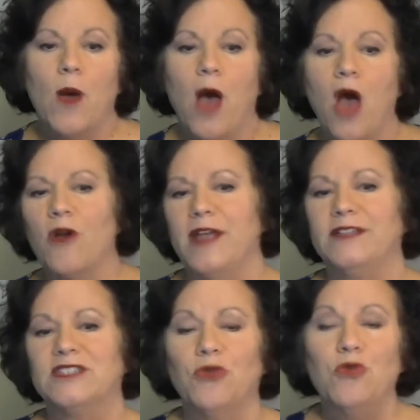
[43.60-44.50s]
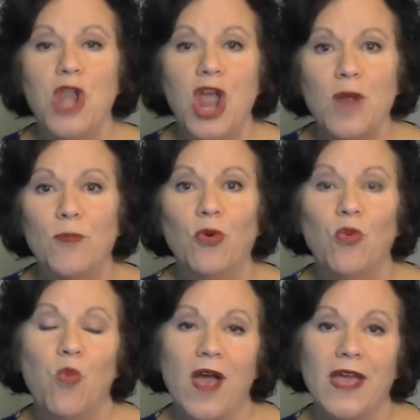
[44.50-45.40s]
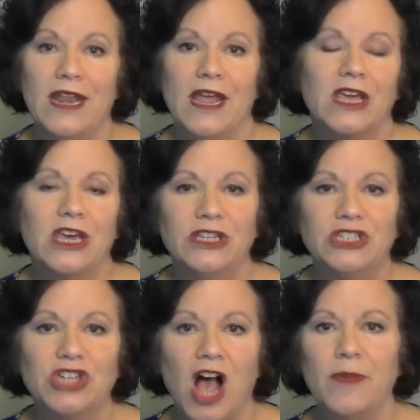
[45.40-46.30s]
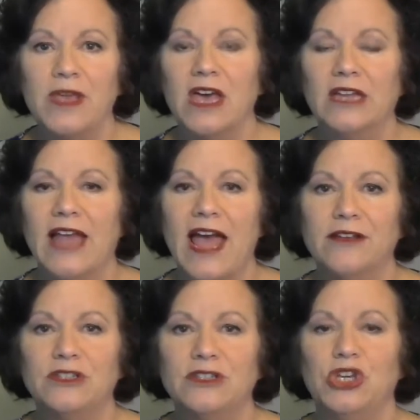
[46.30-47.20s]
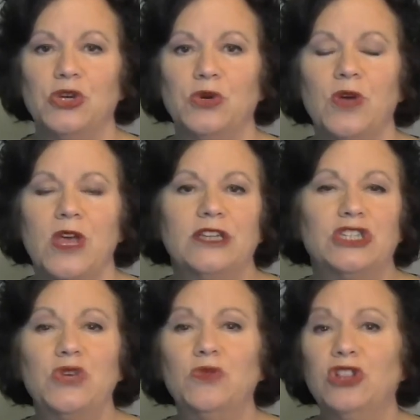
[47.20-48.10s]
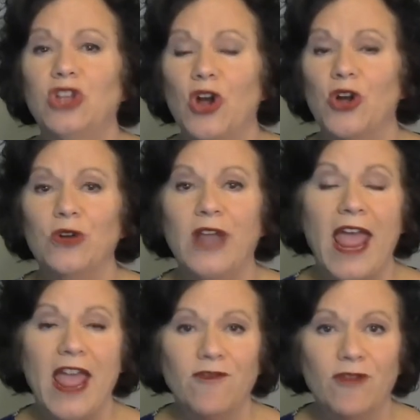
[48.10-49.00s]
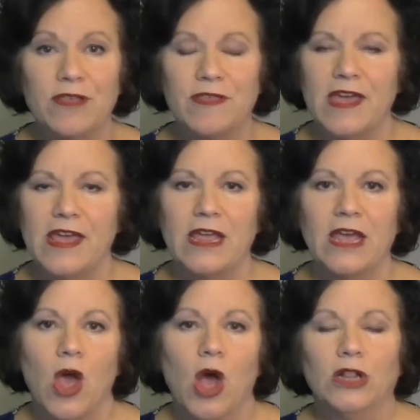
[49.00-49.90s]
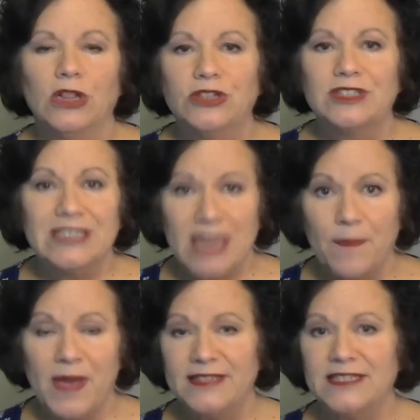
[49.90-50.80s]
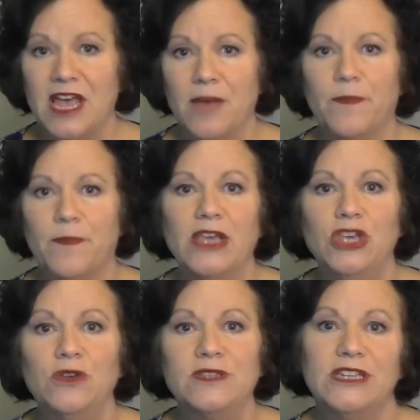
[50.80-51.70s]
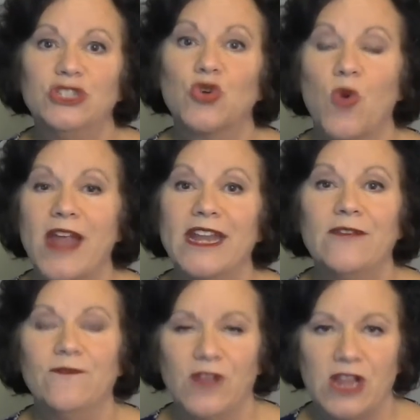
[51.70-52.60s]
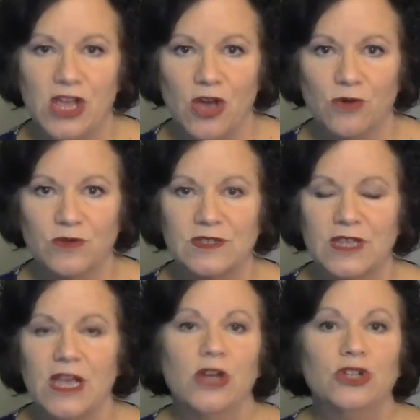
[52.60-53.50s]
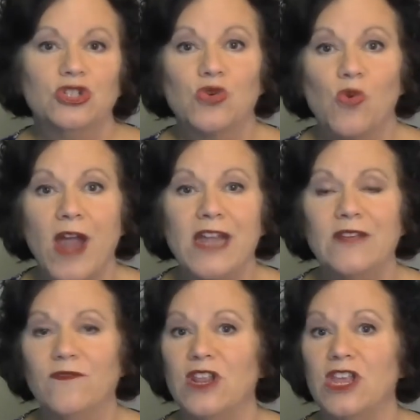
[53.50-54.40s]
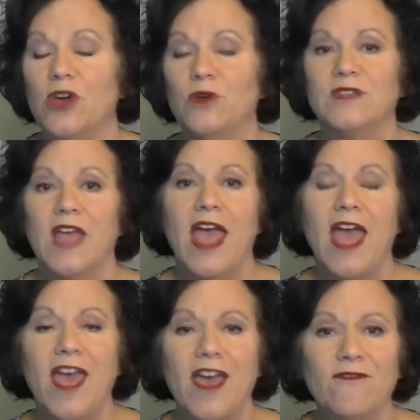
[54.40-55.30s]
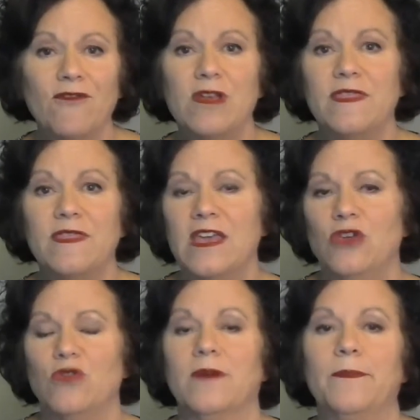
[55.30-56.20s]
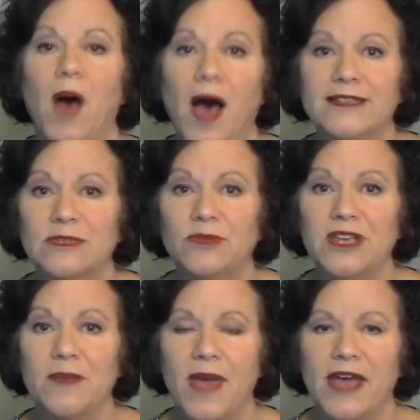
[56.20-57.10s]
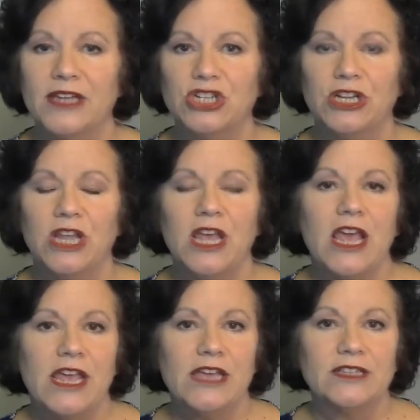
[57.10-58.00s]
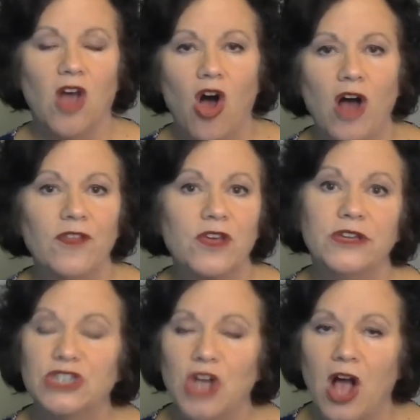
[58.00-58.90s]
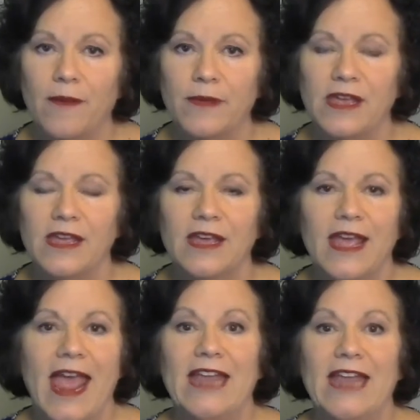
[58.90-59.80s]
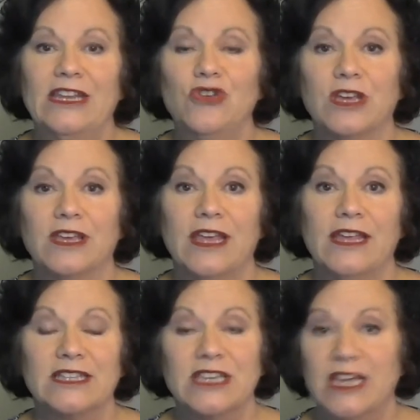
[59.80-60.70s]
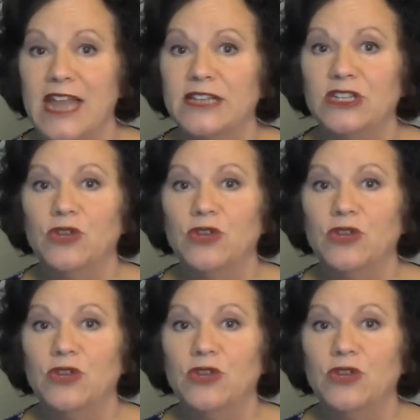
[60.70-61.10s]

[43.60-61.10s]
All right, so number one, Kajabi allows you to learn everything step by step by using training videos. Training videos. Everything you can possibly imagine is on the Kajabi, and it's connected